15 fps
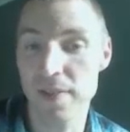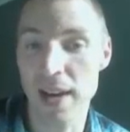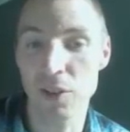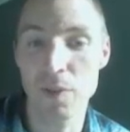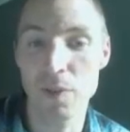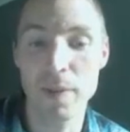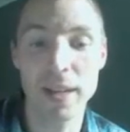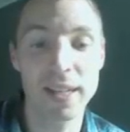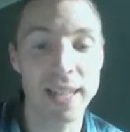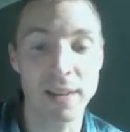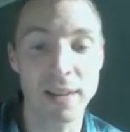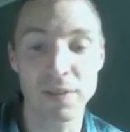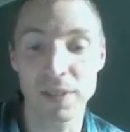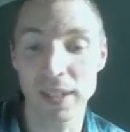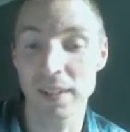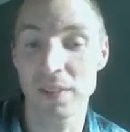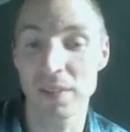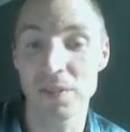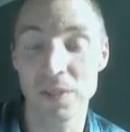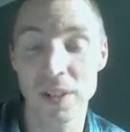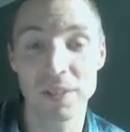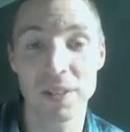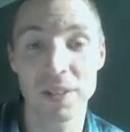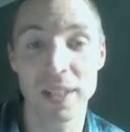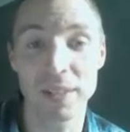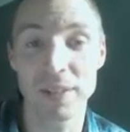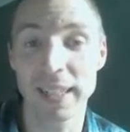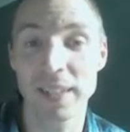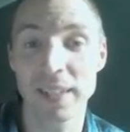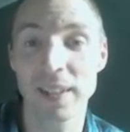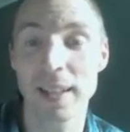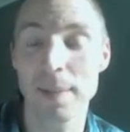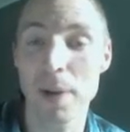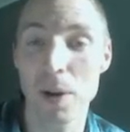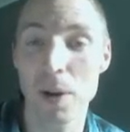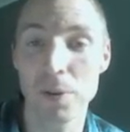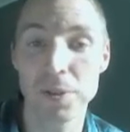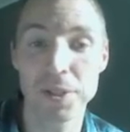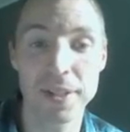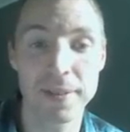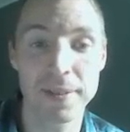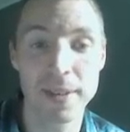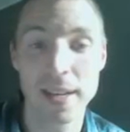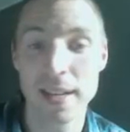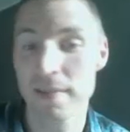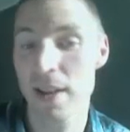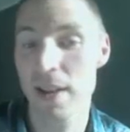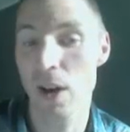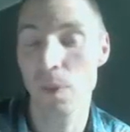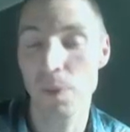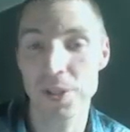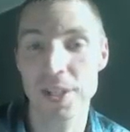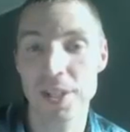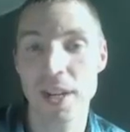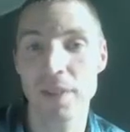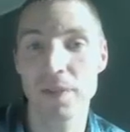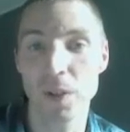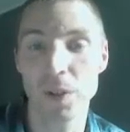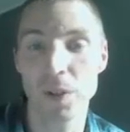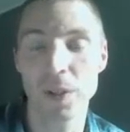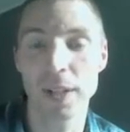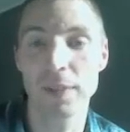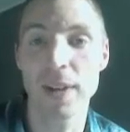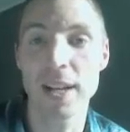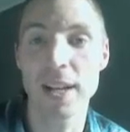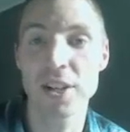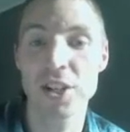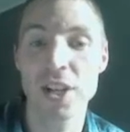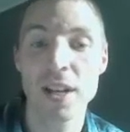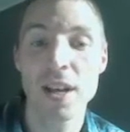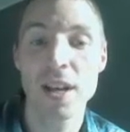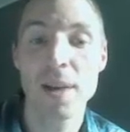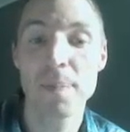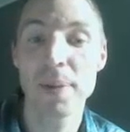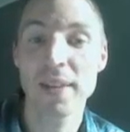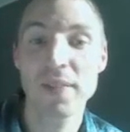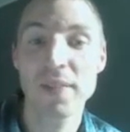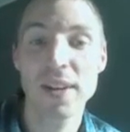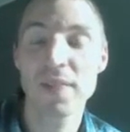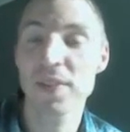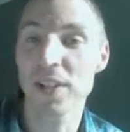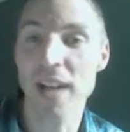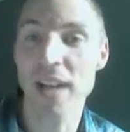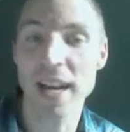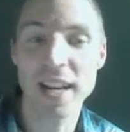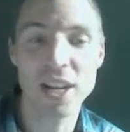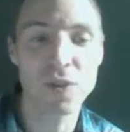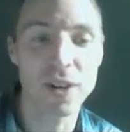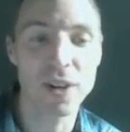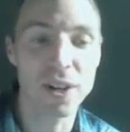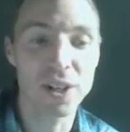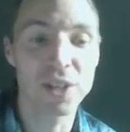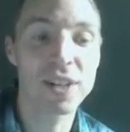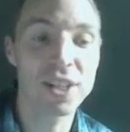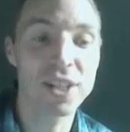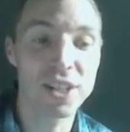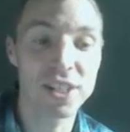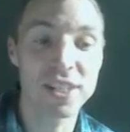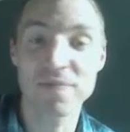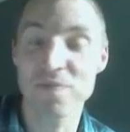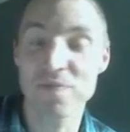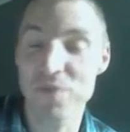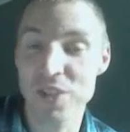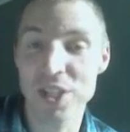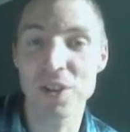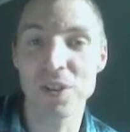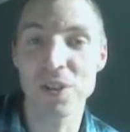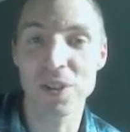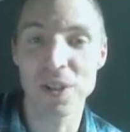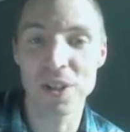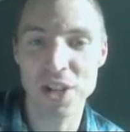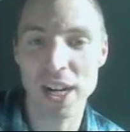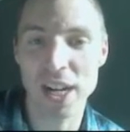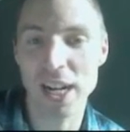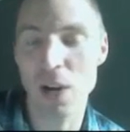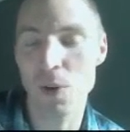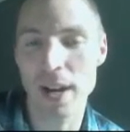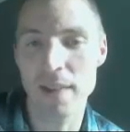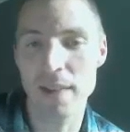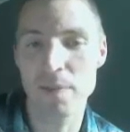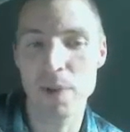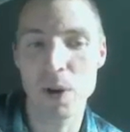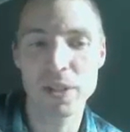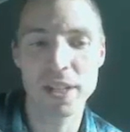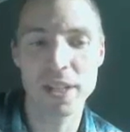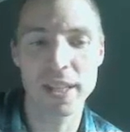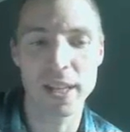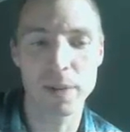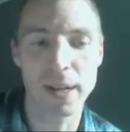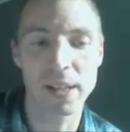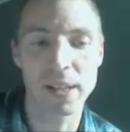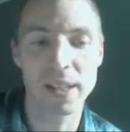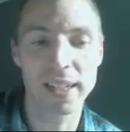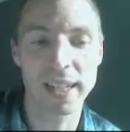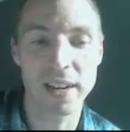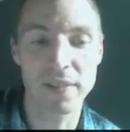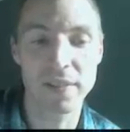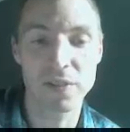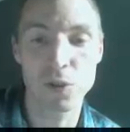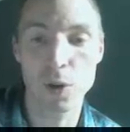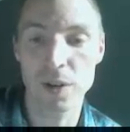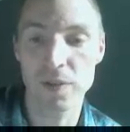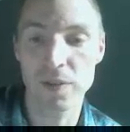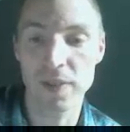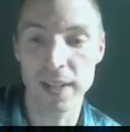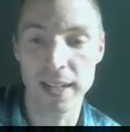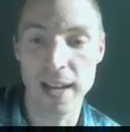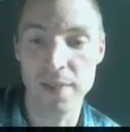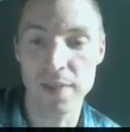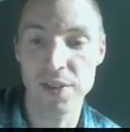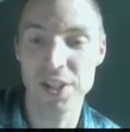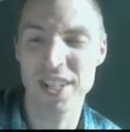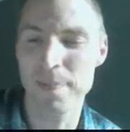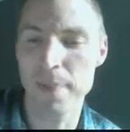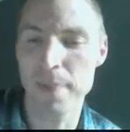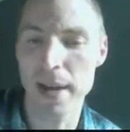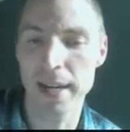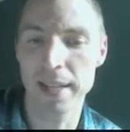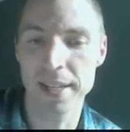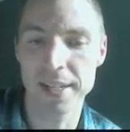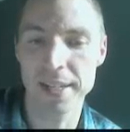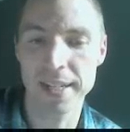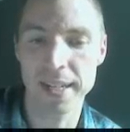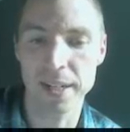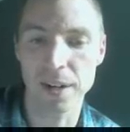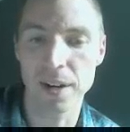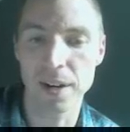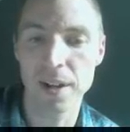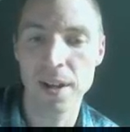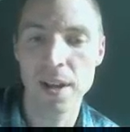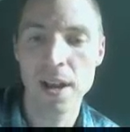following me because I really regularly post helpful stuff for learning French. But even if you're not on Twitter, you can just still check out what I posted there by clicking on Twitter feed, and I've just embedded this here.